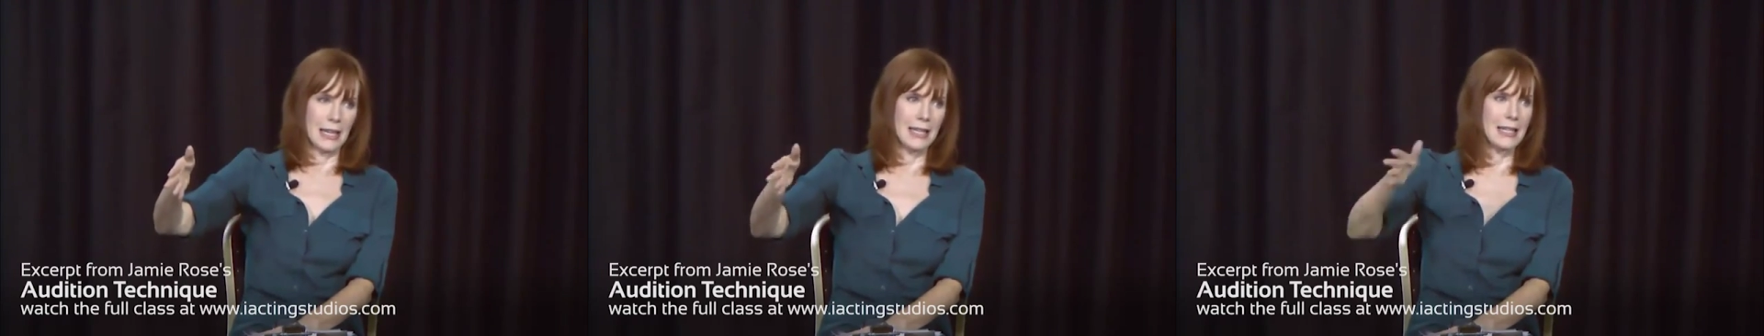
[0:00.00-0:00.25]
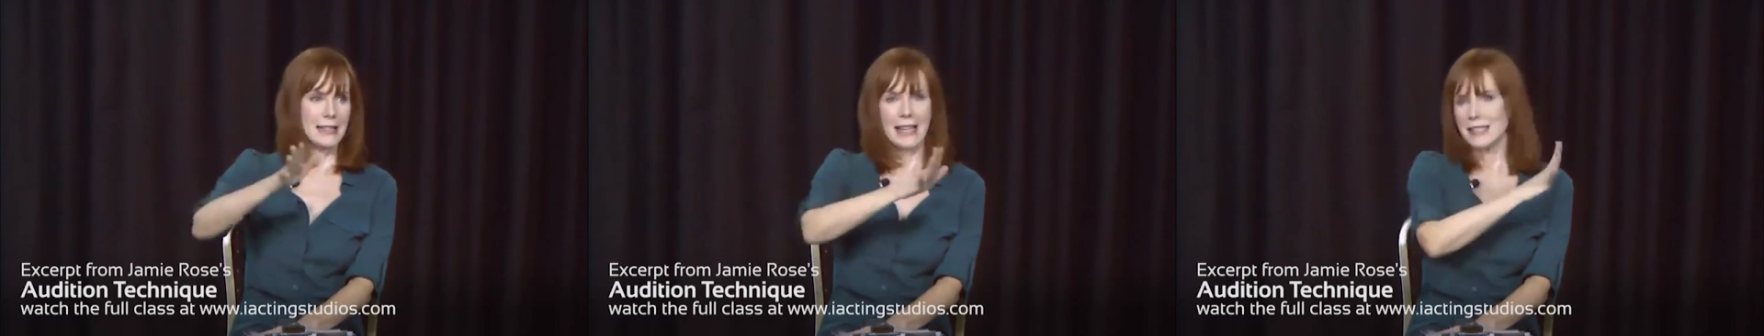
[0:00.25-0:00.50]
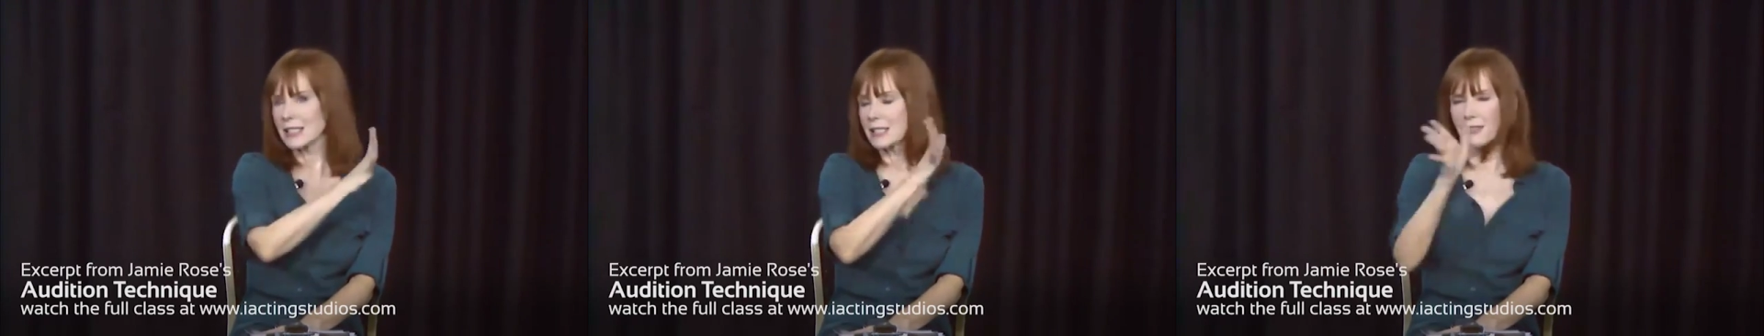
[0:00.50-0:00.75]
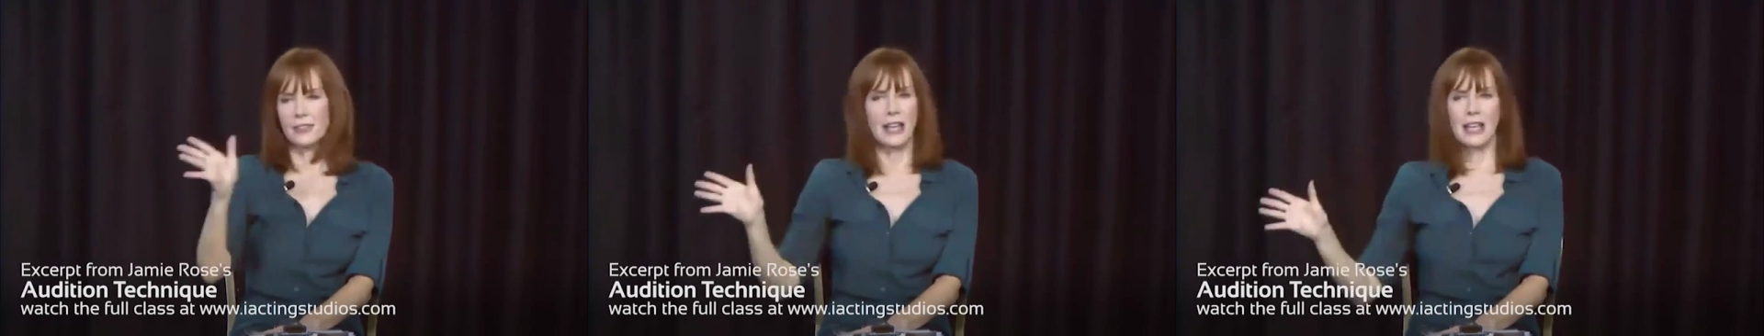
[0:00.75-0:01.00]
And that's a
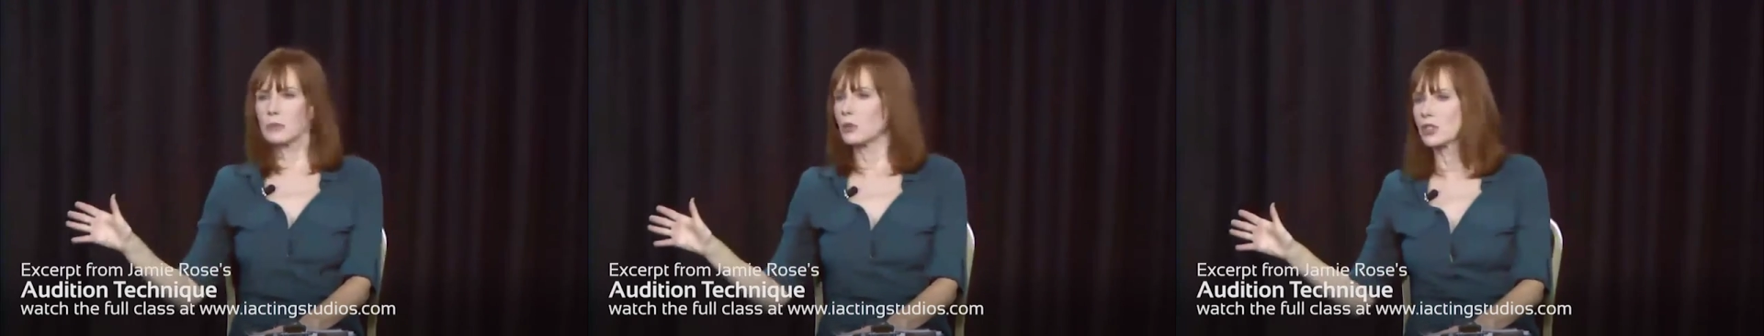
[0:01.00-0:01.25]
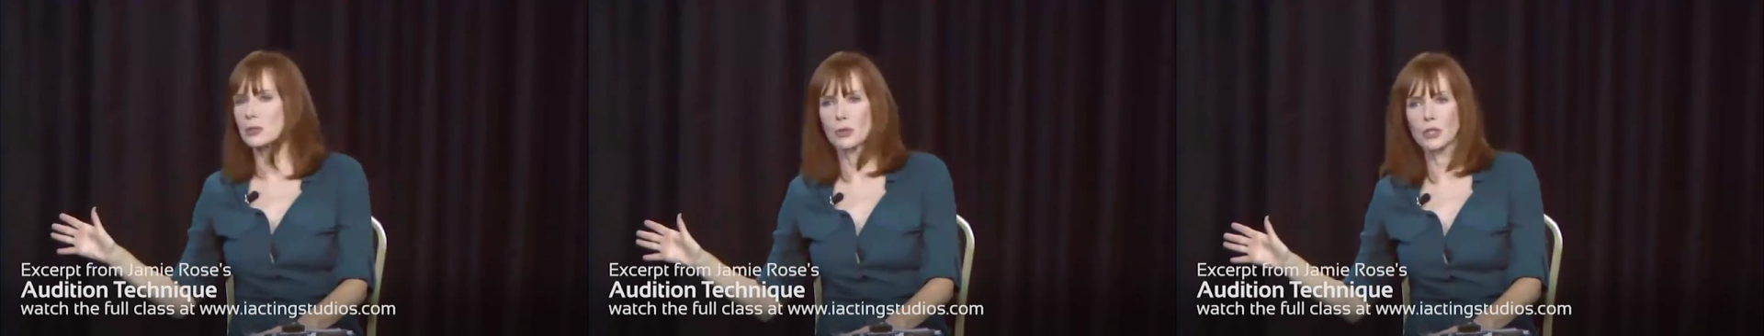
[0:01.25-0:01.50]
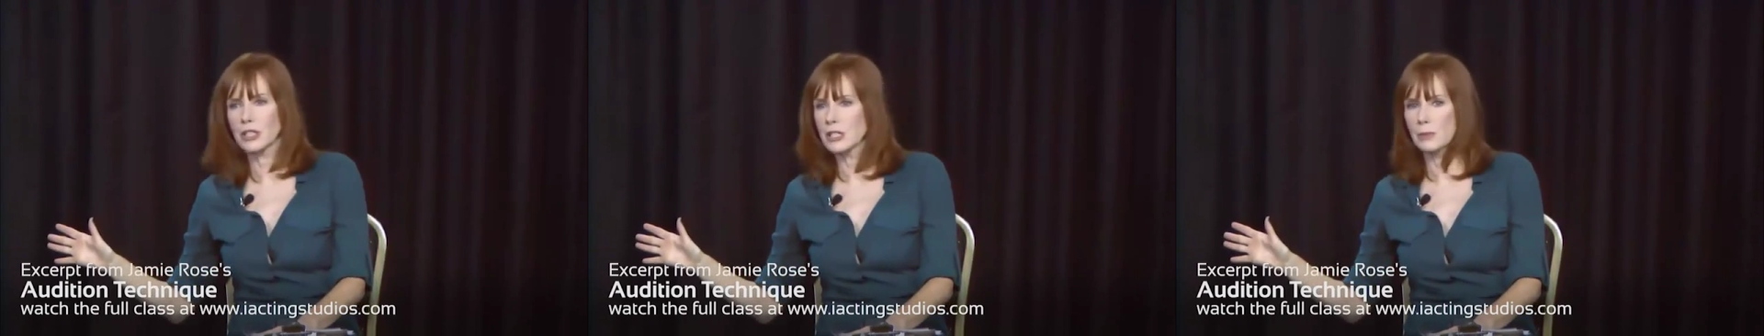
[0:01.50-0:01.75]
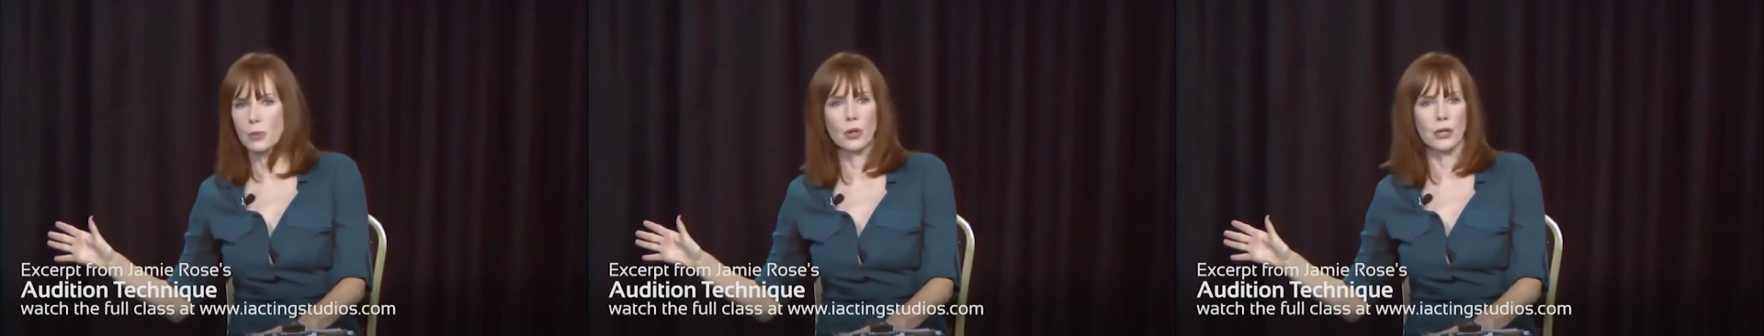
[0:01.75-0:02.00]
different animal. It's more like a
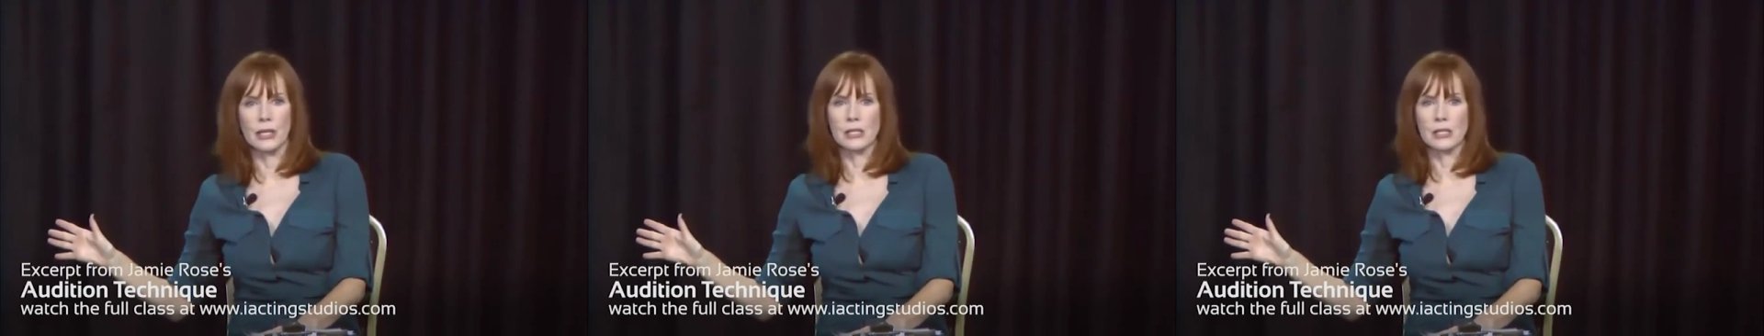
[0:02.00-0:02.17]
sport.